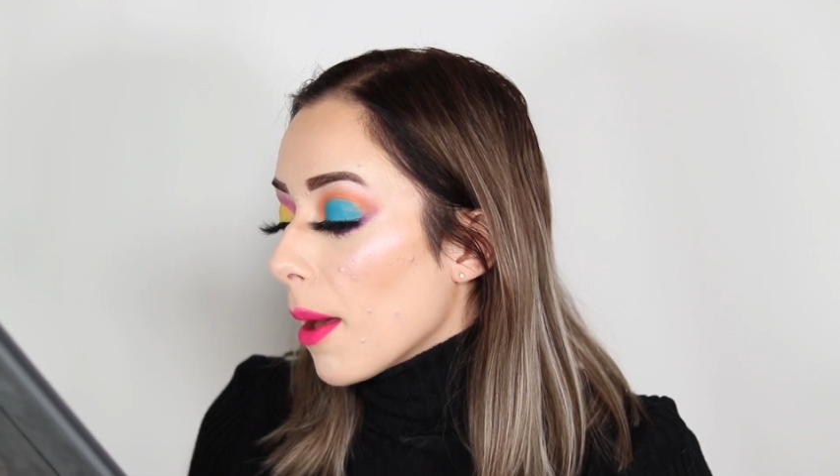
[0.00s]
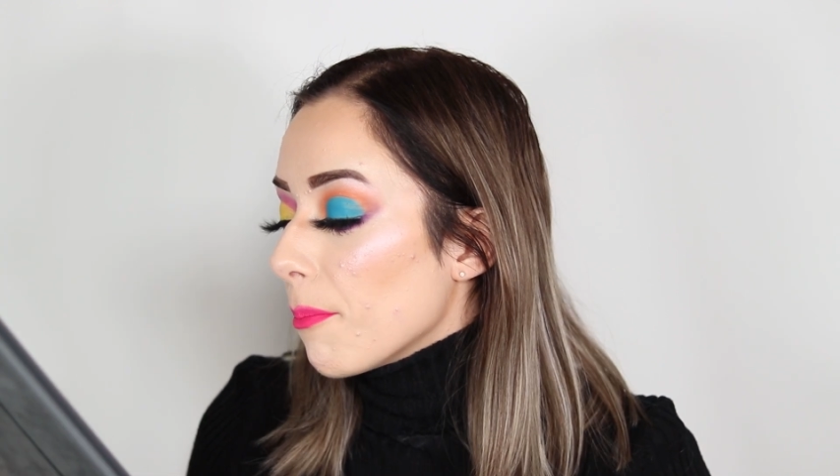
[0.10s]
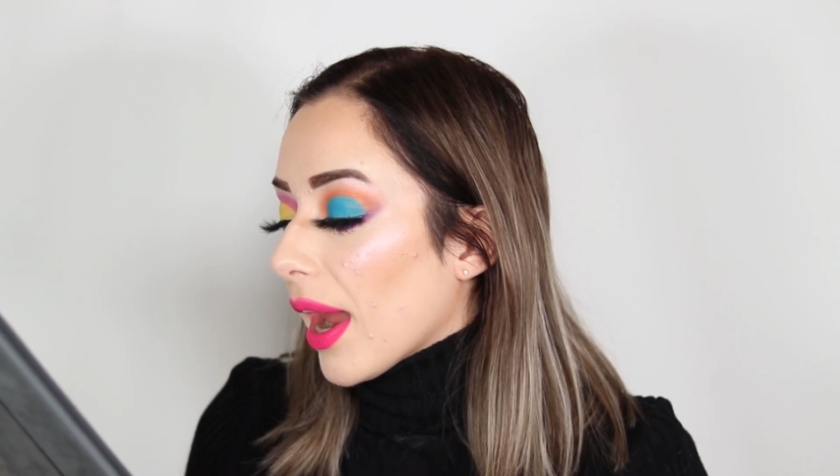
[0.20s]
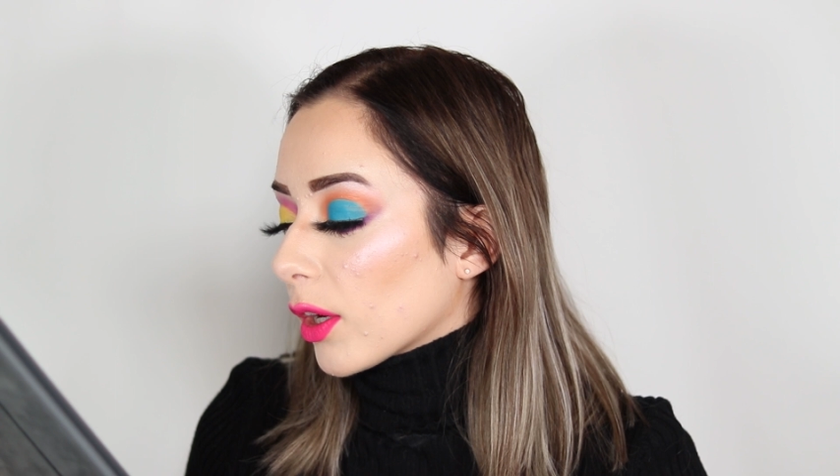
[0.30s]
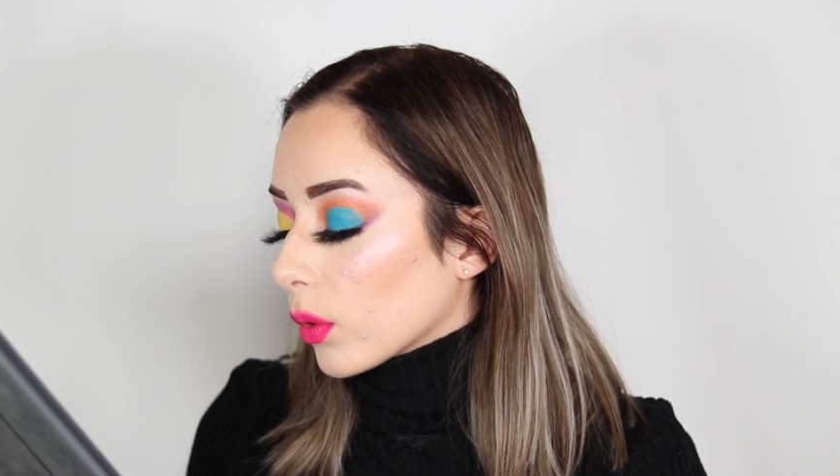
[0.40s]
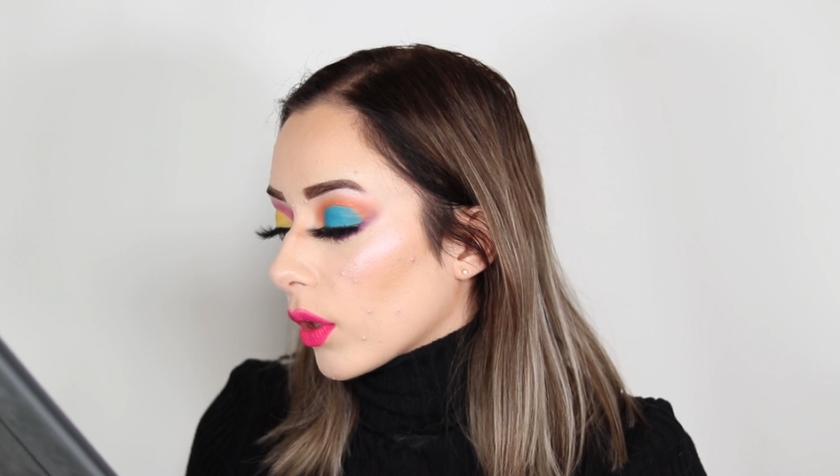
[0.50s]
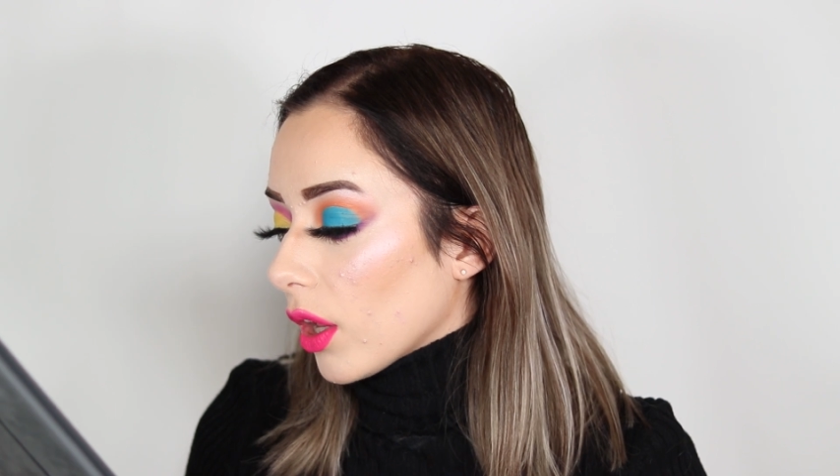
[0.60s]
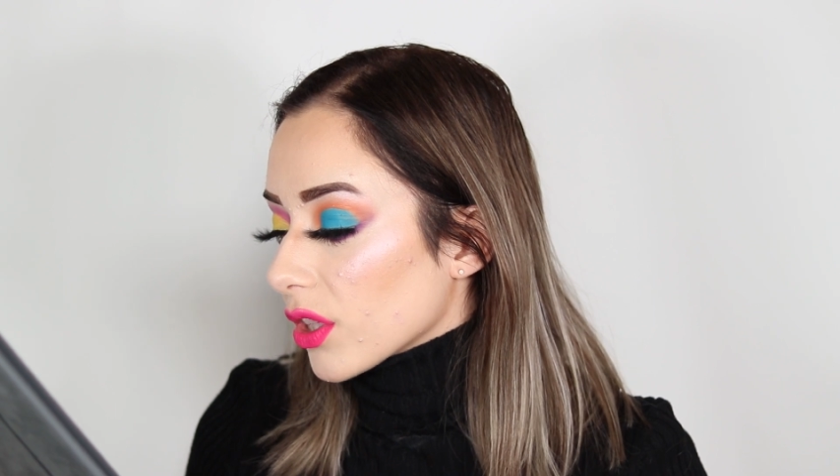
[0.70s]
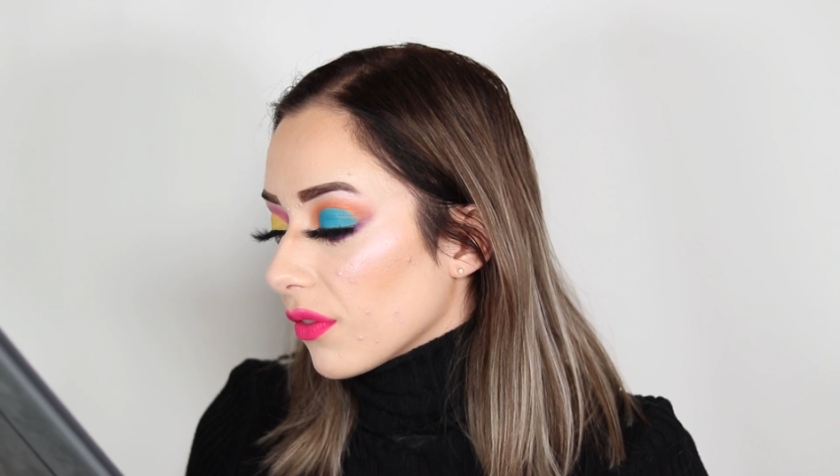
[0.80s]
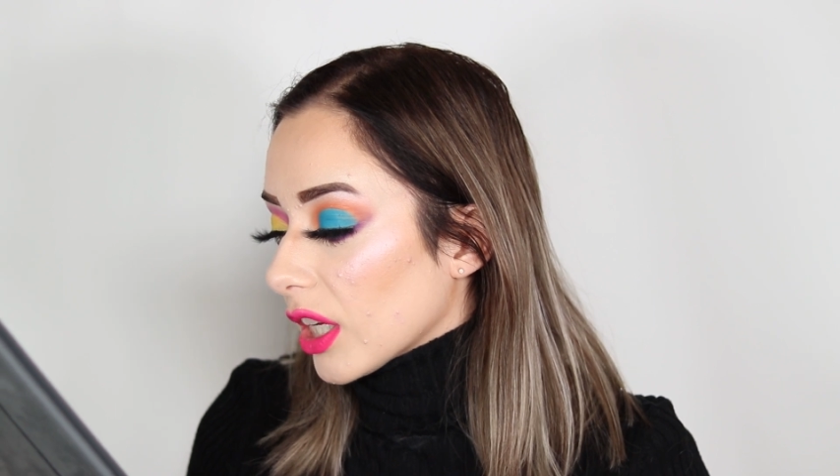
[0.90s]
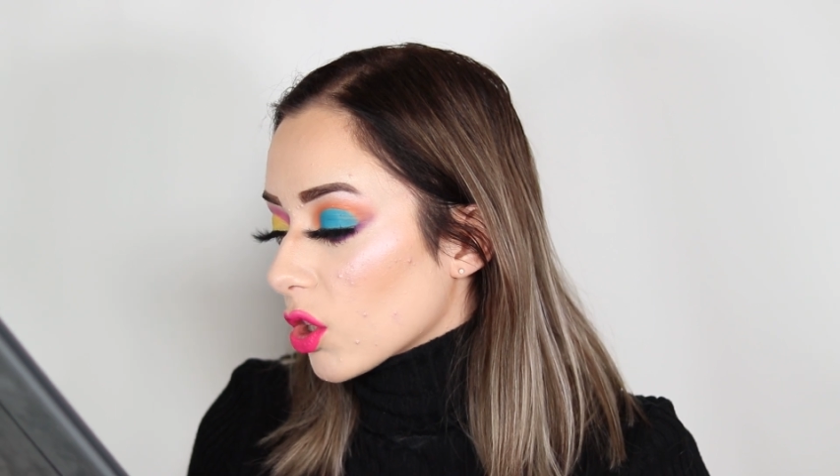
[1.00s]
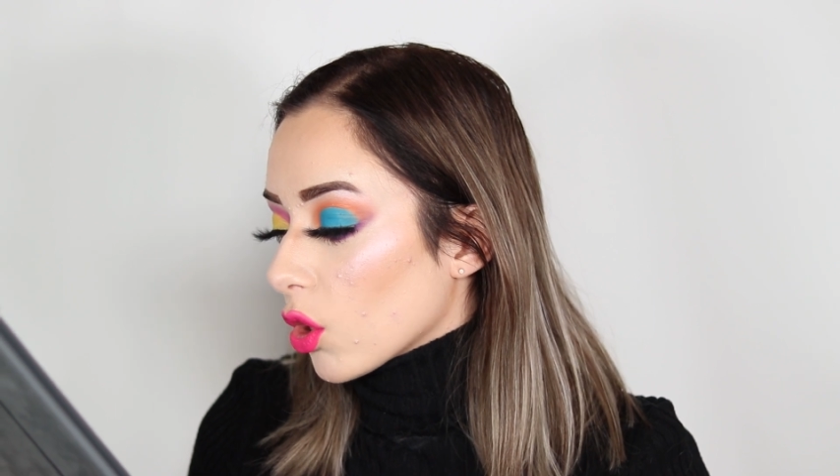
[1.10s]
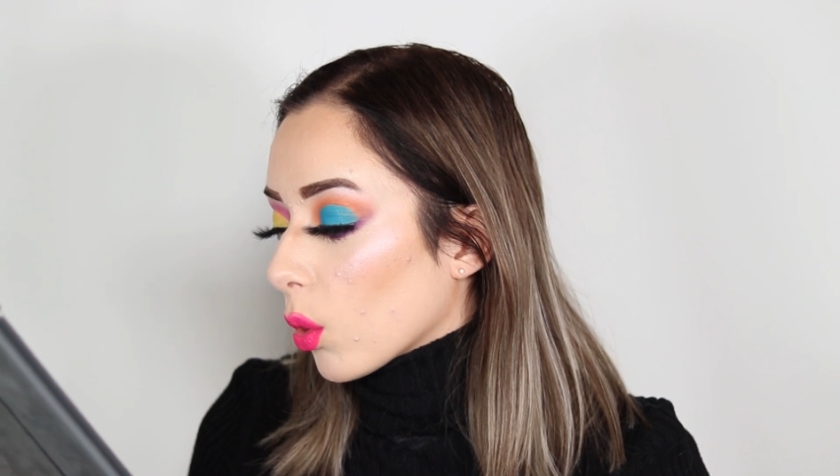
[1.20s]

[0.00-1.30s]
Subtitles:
micro cultivation,